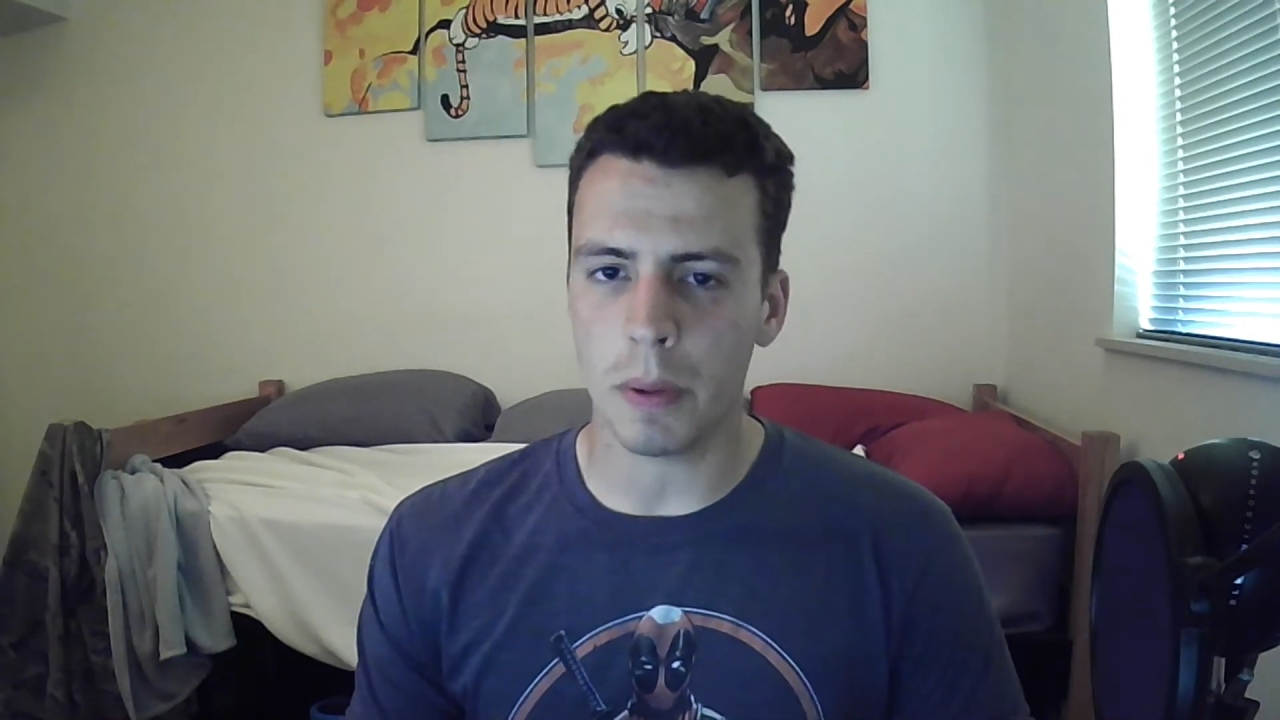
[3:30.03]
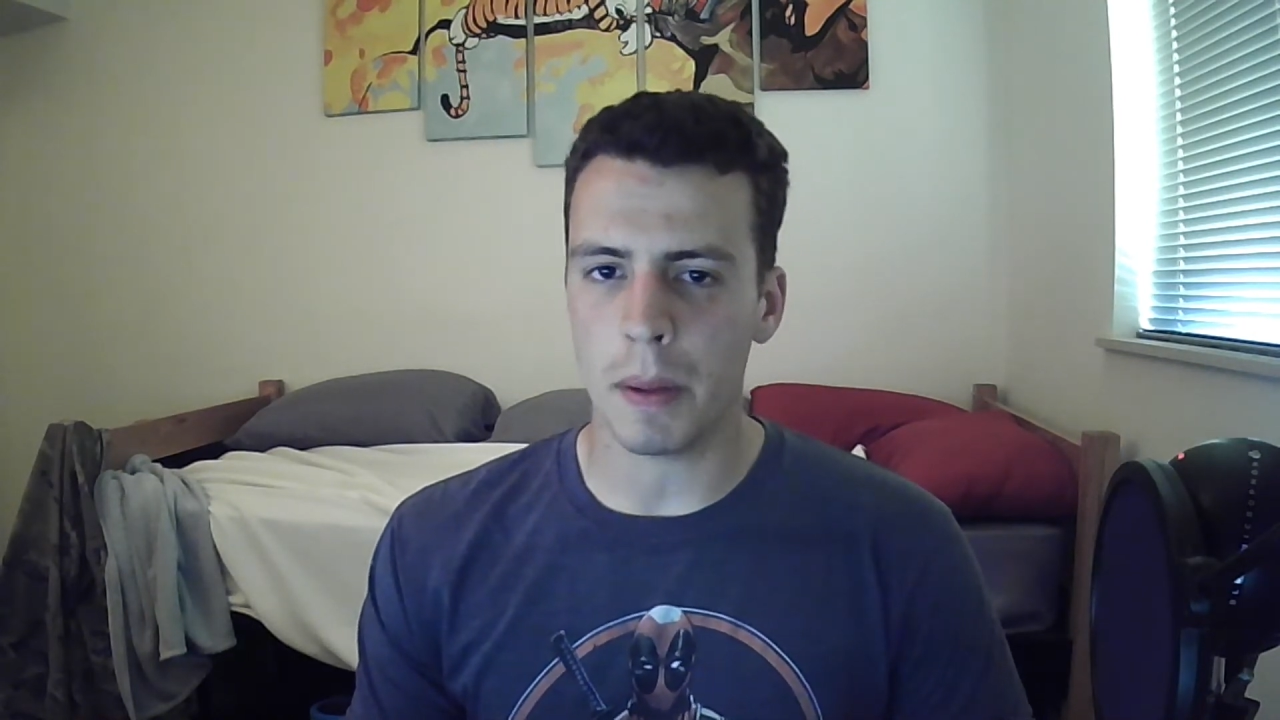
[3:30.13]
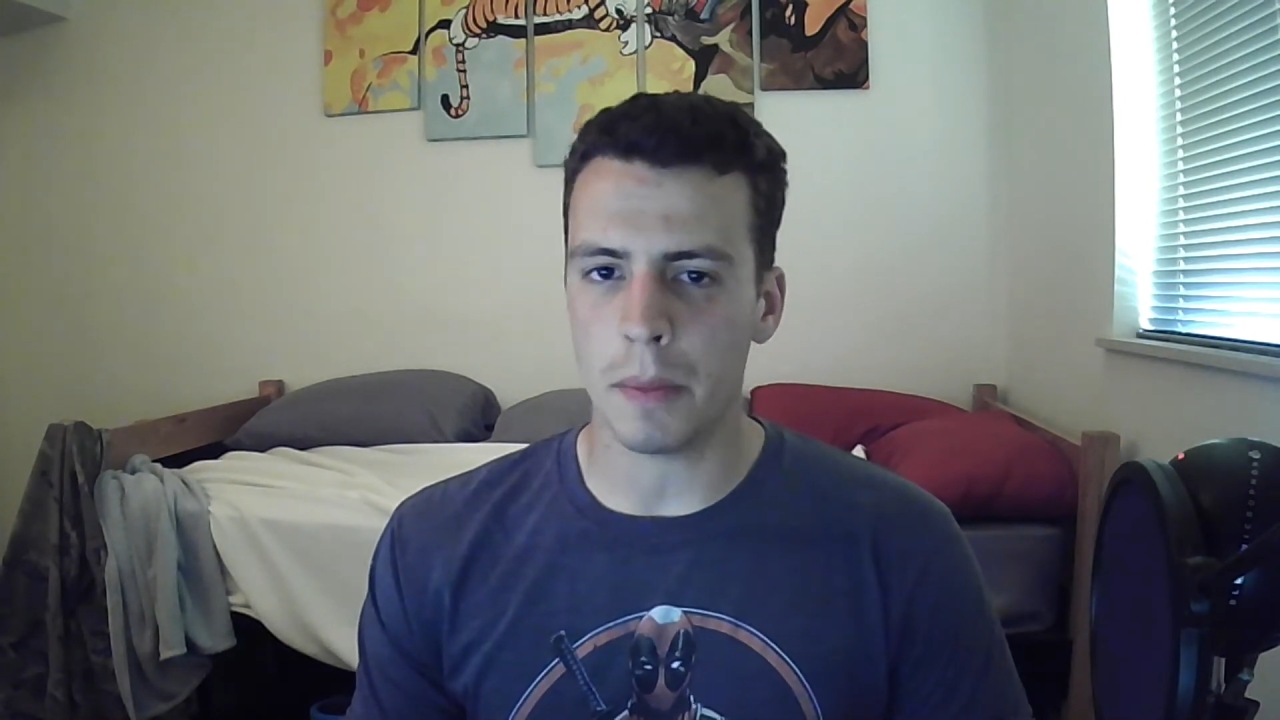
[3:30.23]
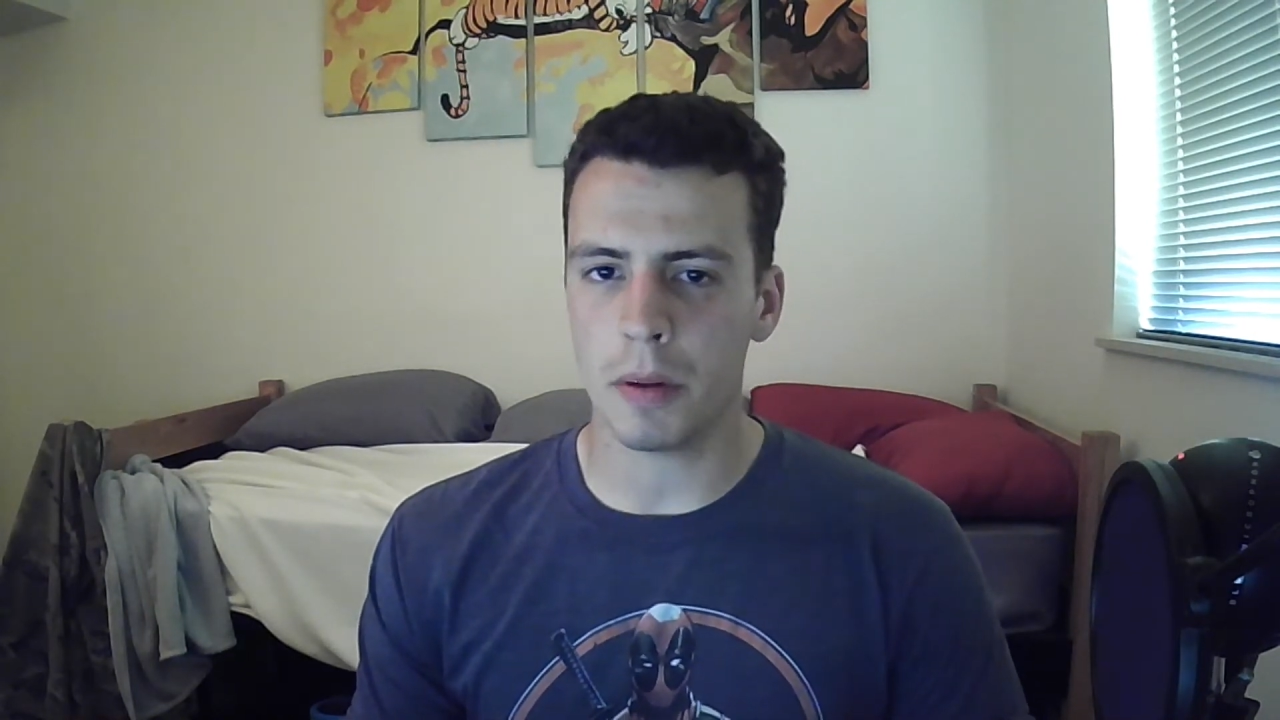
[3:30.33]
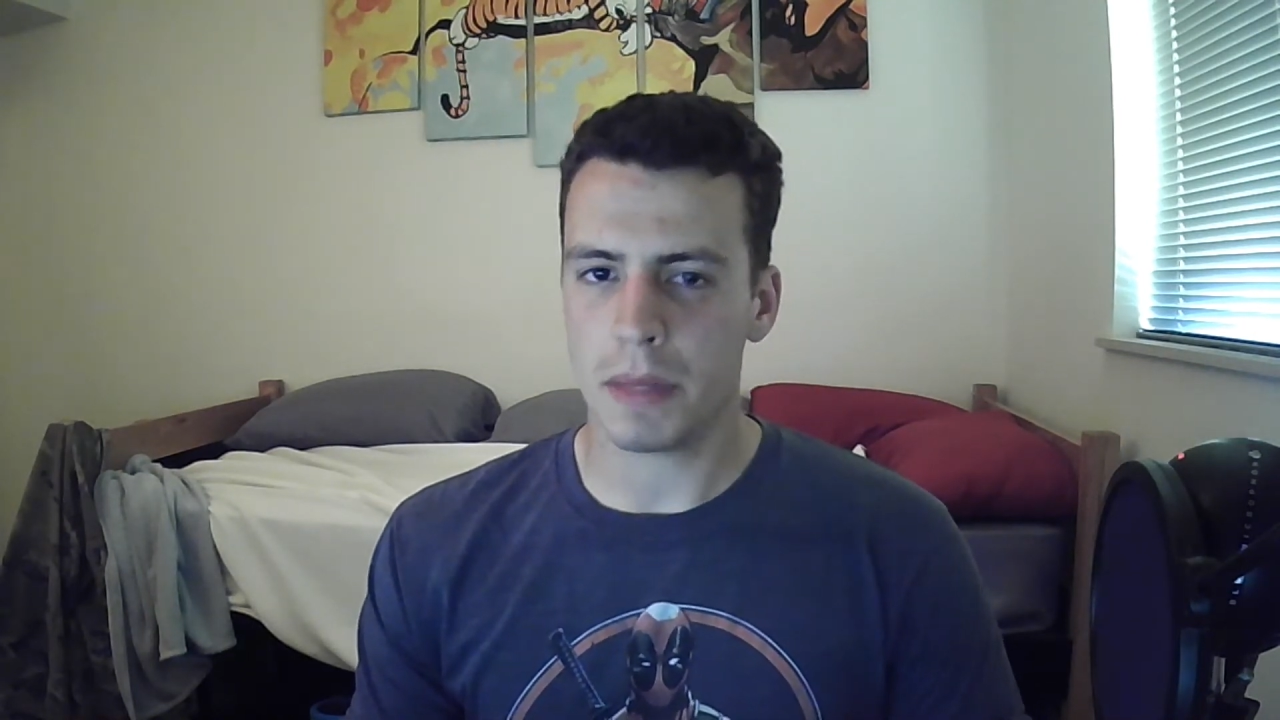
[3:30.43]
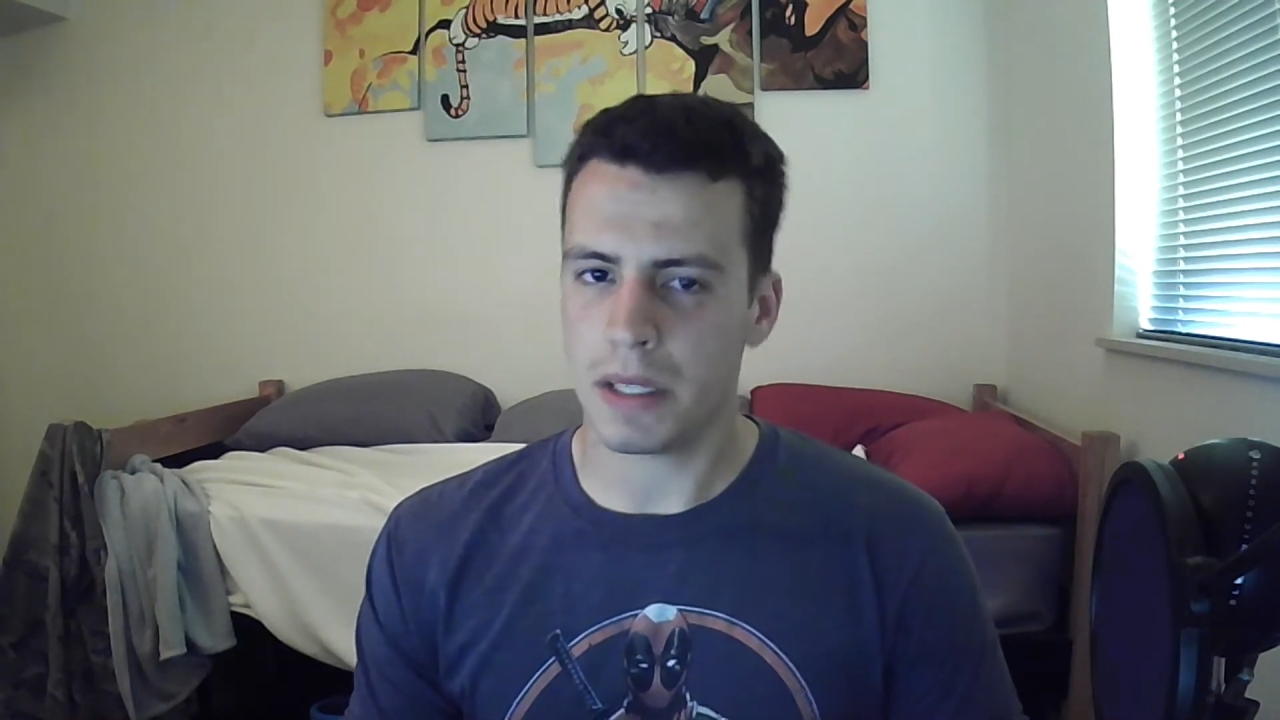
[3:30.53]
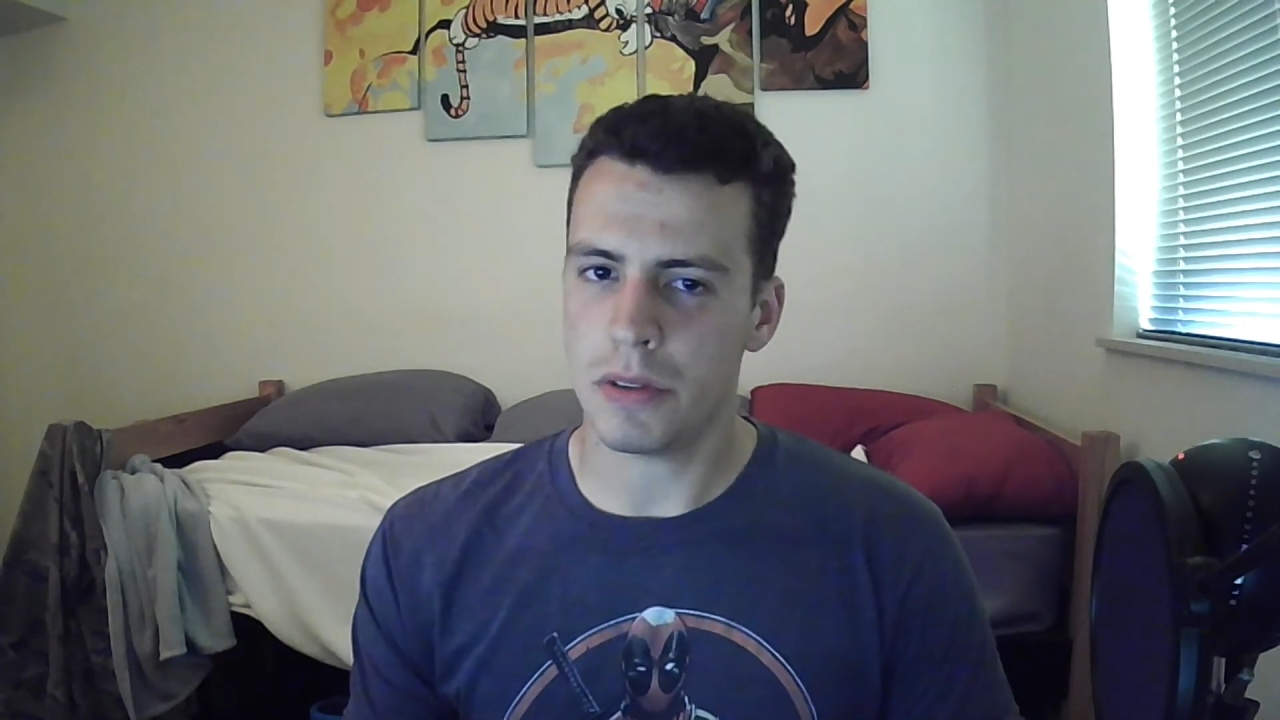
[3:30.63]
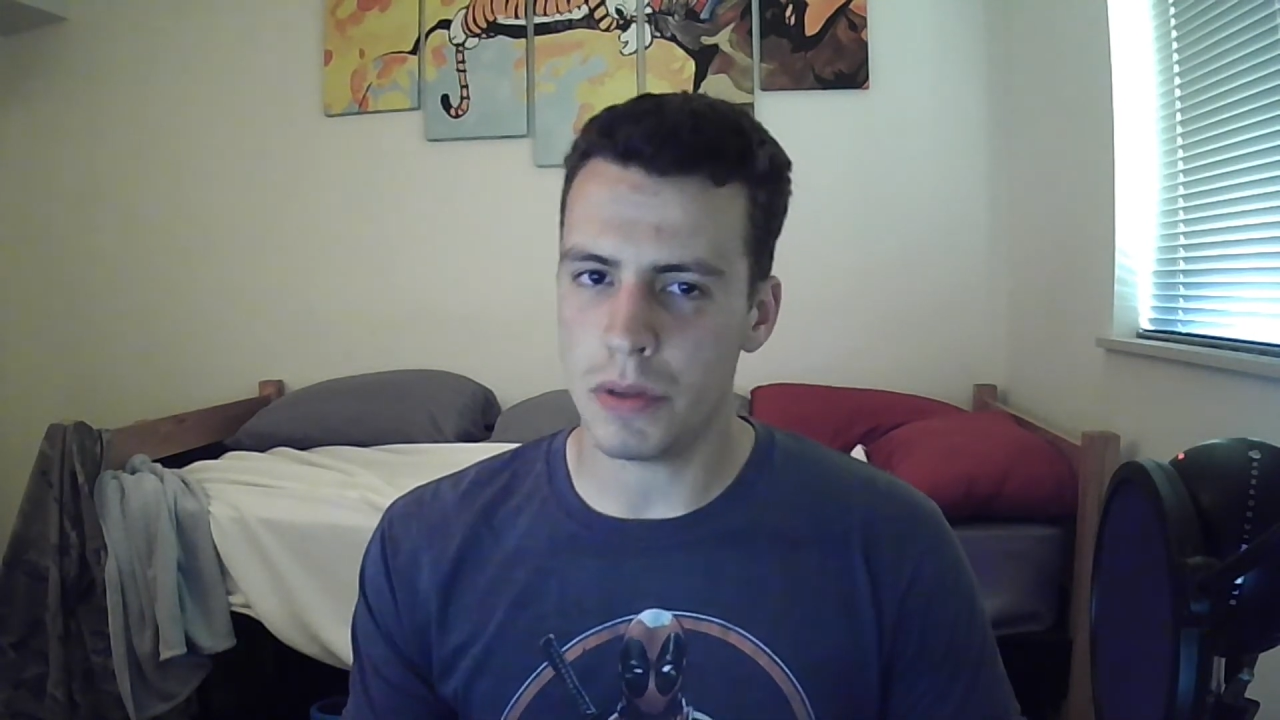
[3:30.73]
remember it because